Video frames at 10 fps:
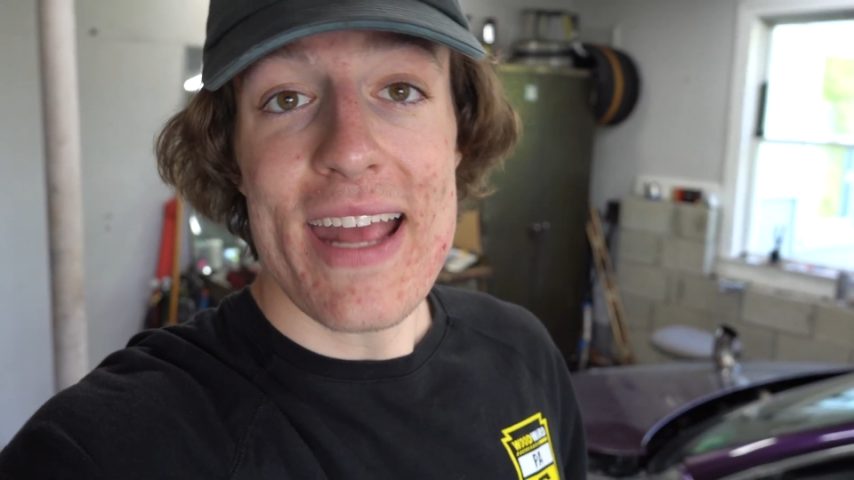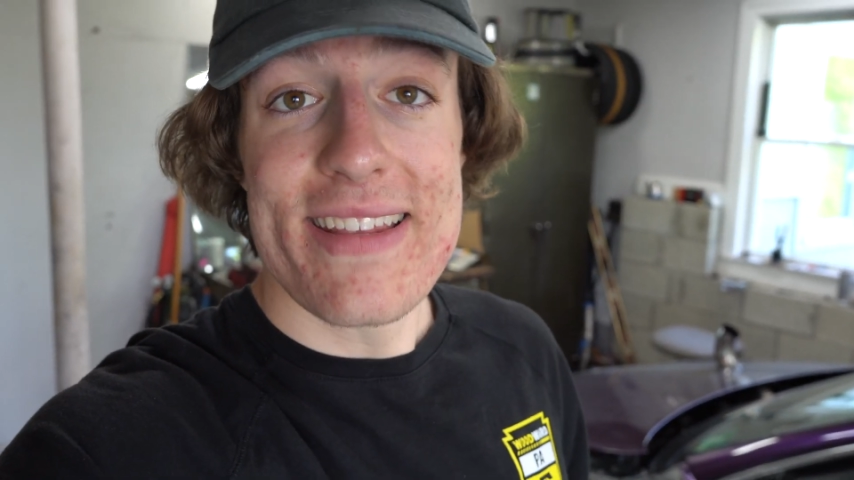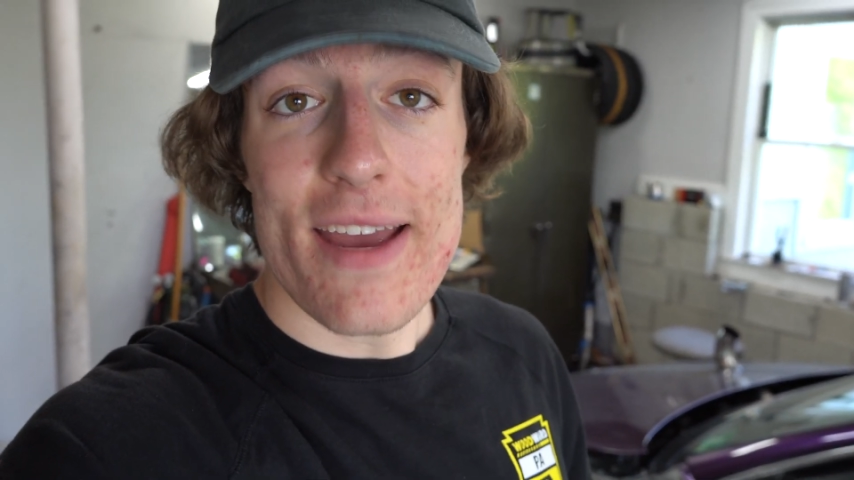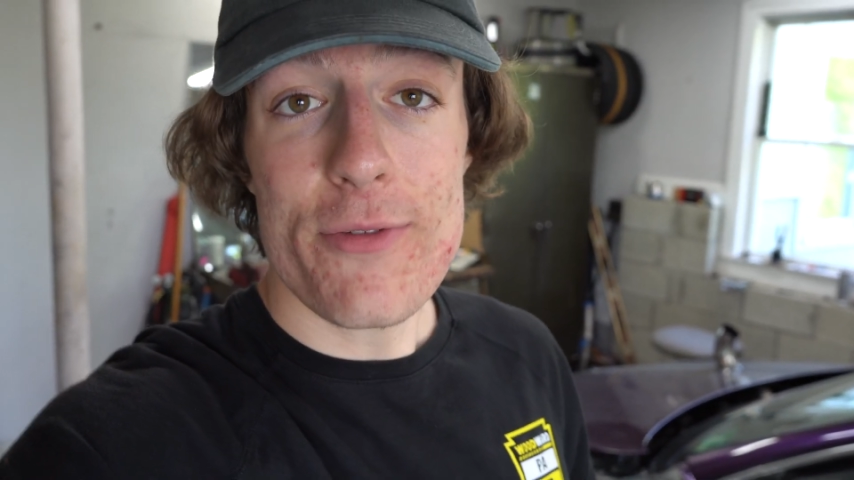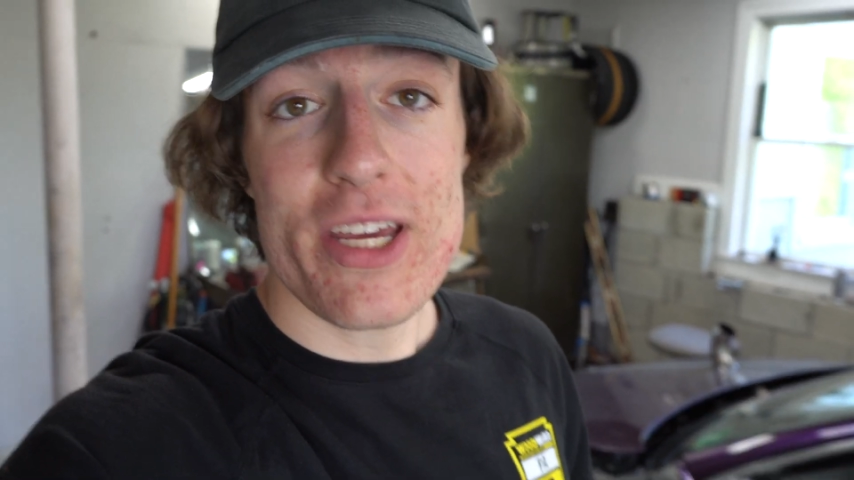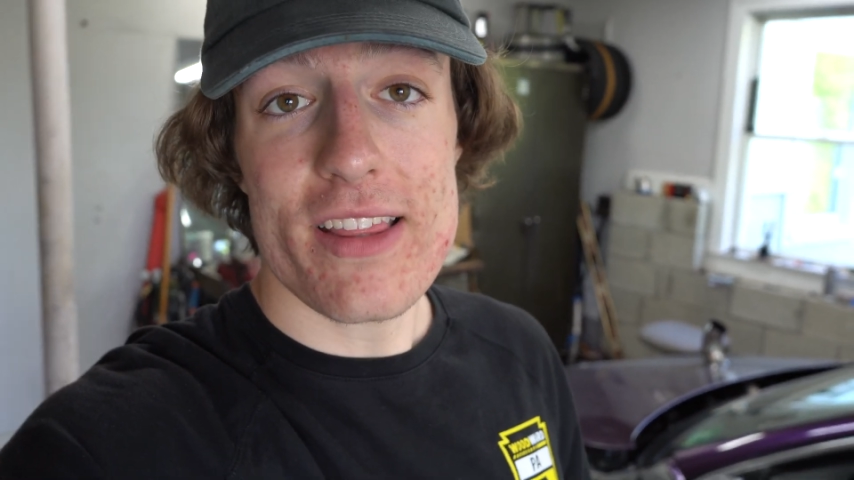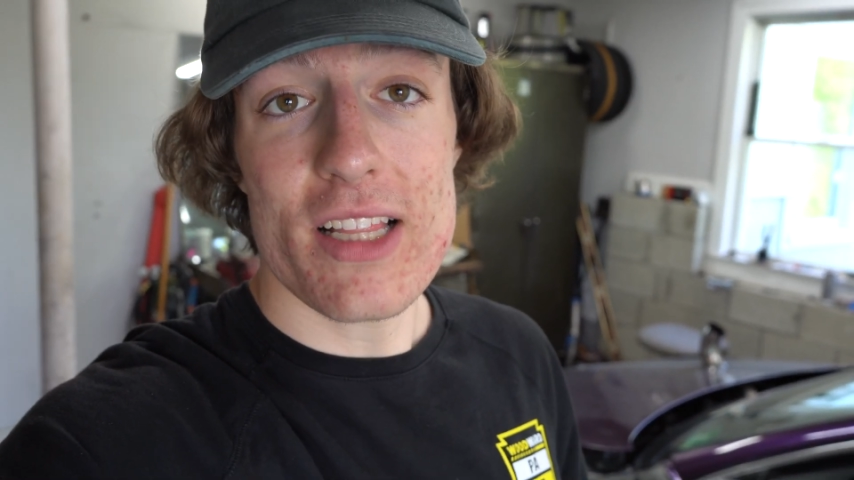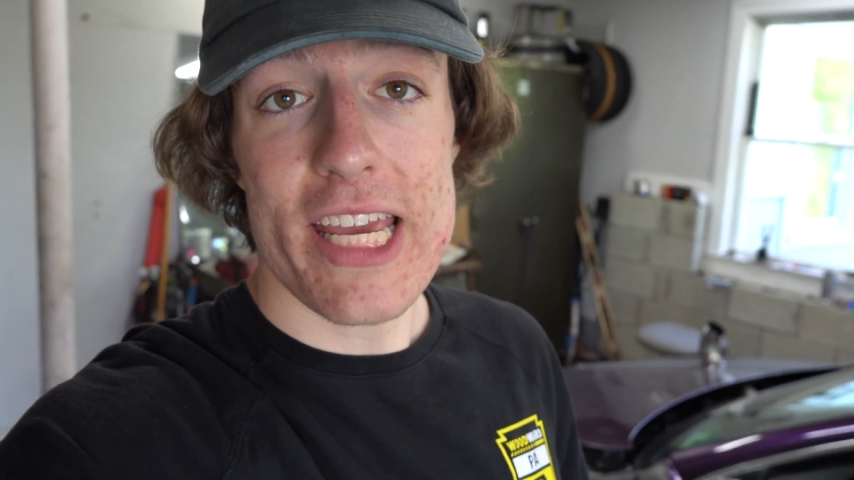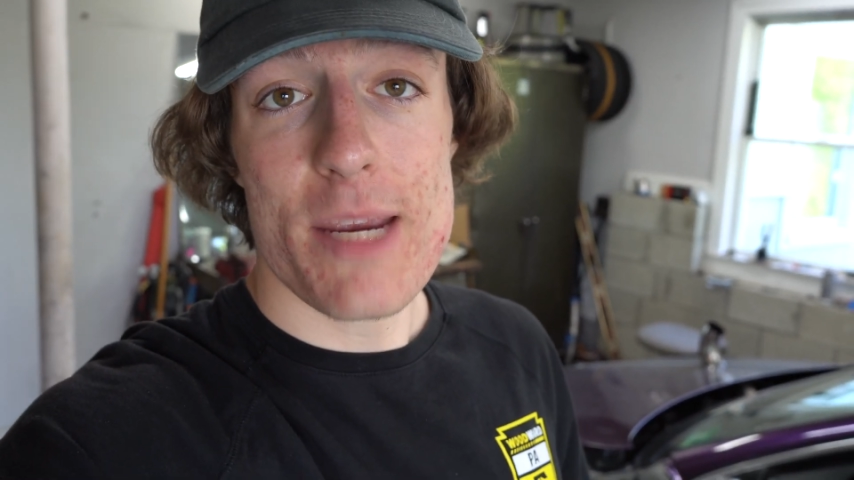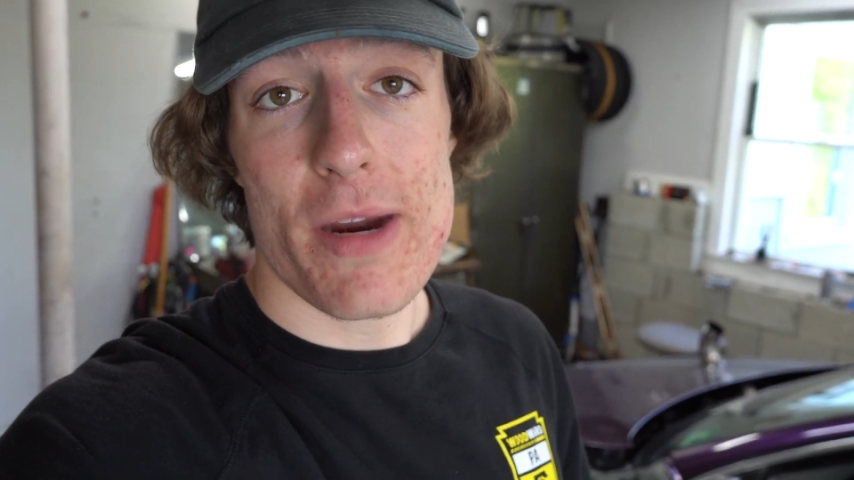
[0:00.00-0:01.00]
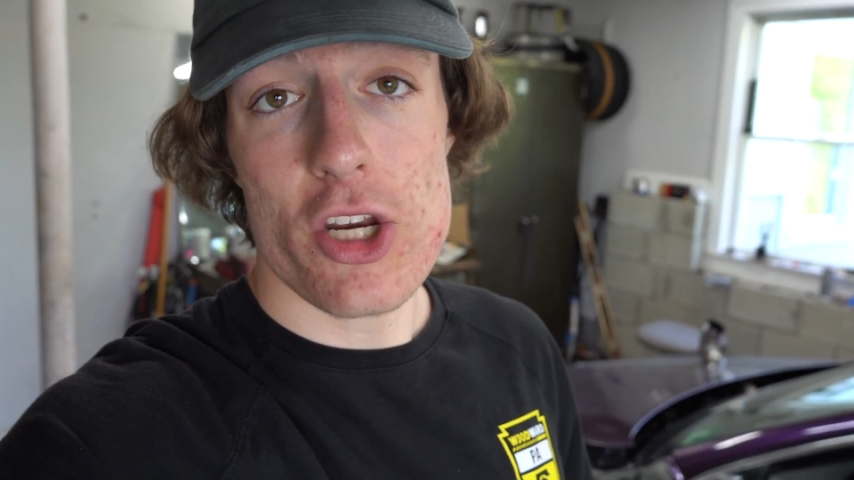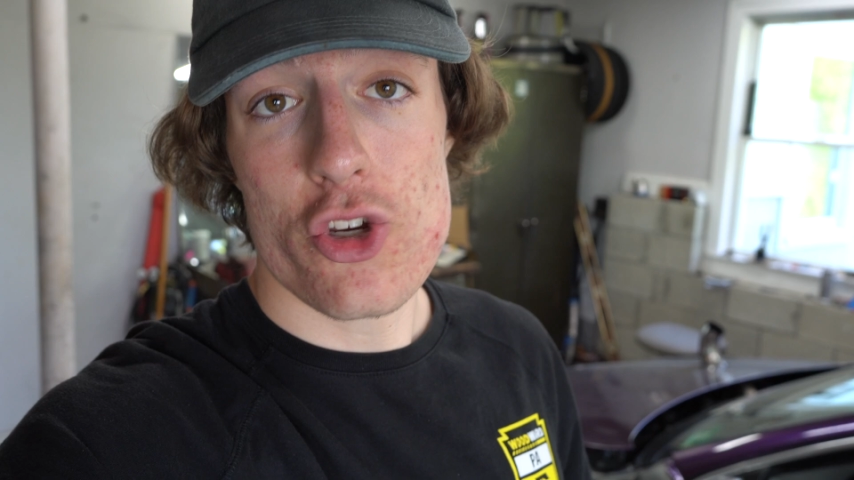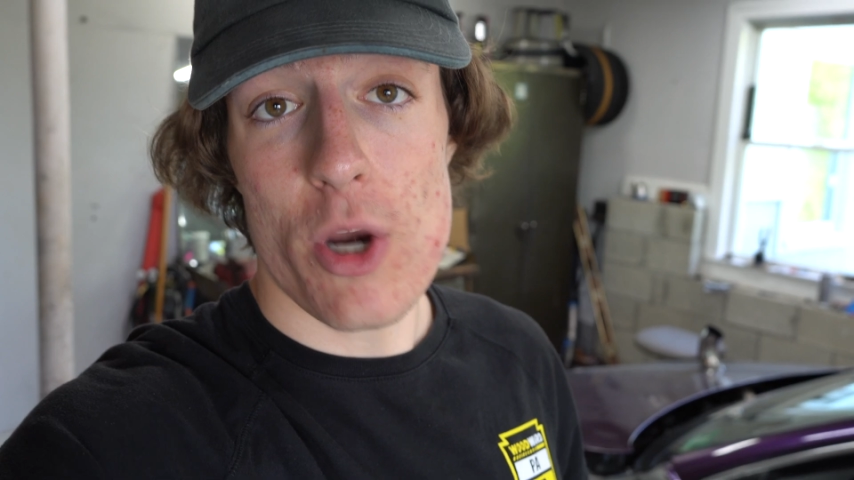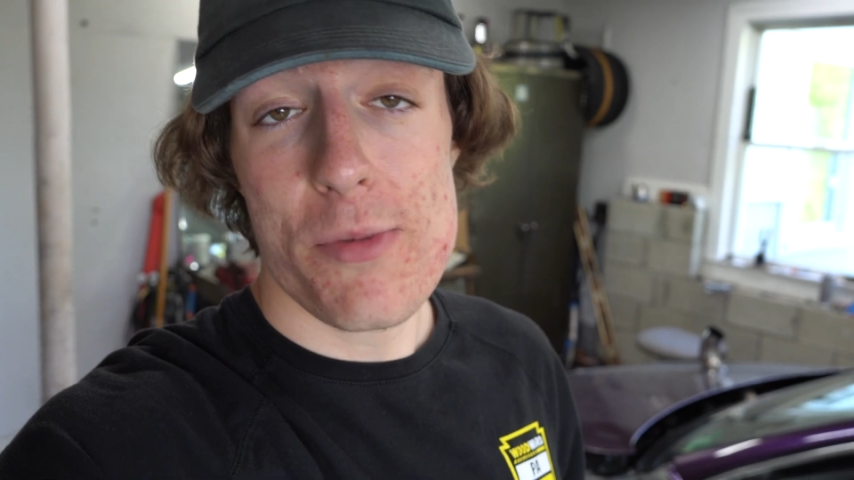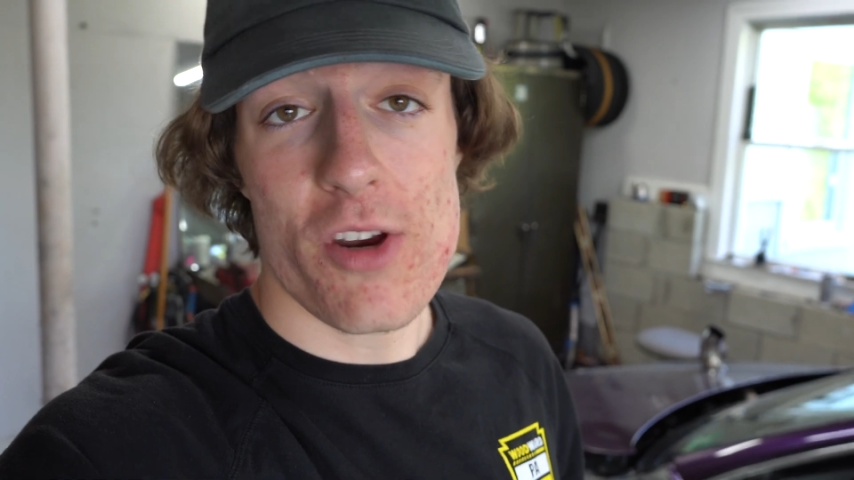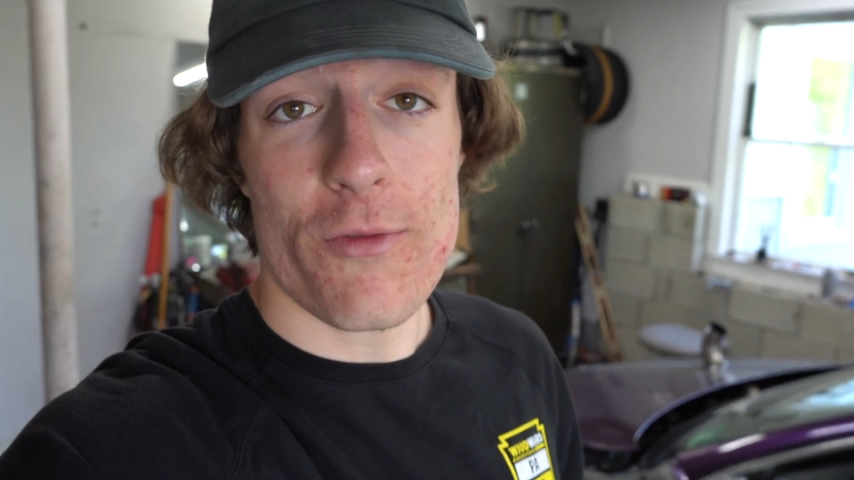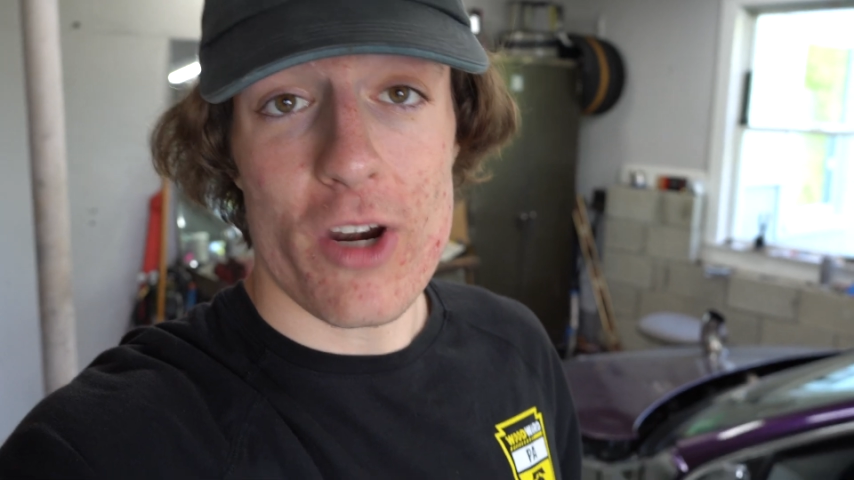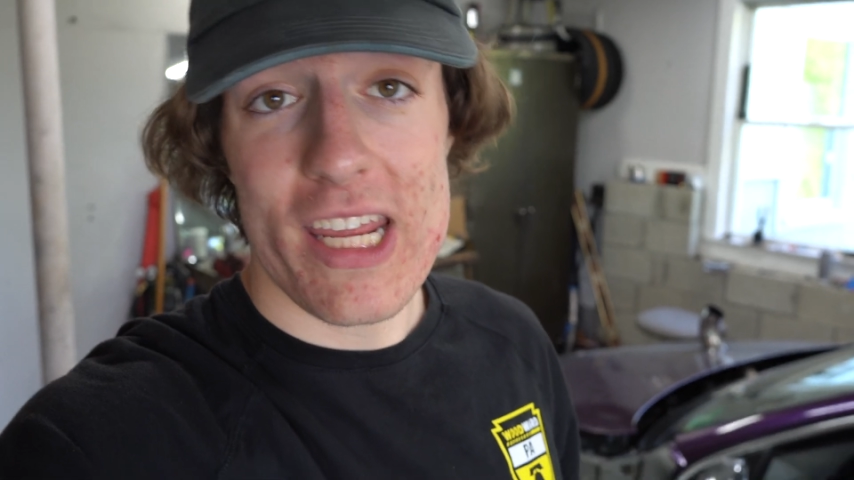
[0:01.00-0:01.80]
definitely hit the link in my description for